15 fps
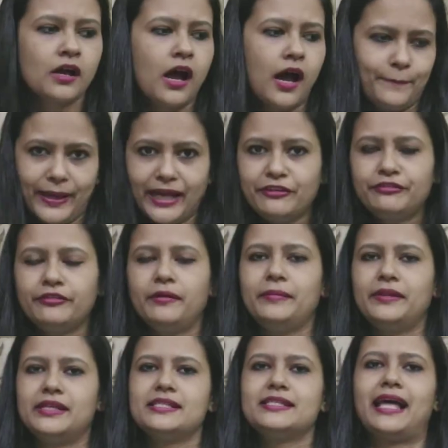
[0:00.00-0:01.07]
Apart
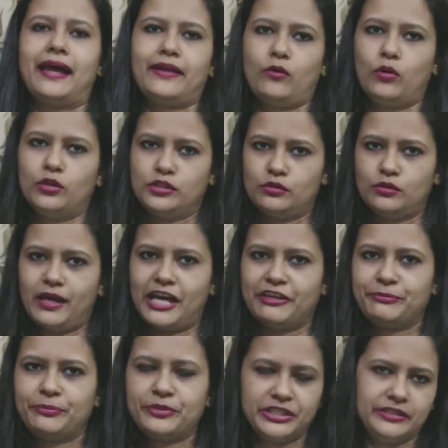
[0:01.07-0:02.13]
from this, I also
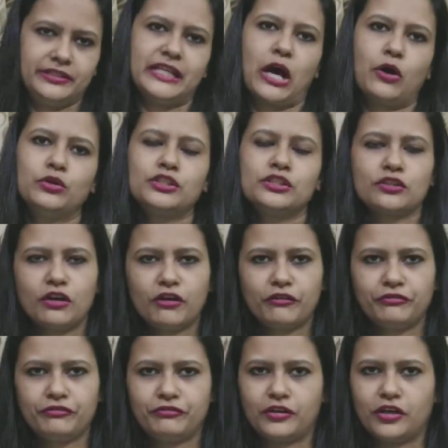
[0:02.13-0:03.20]
have printouts of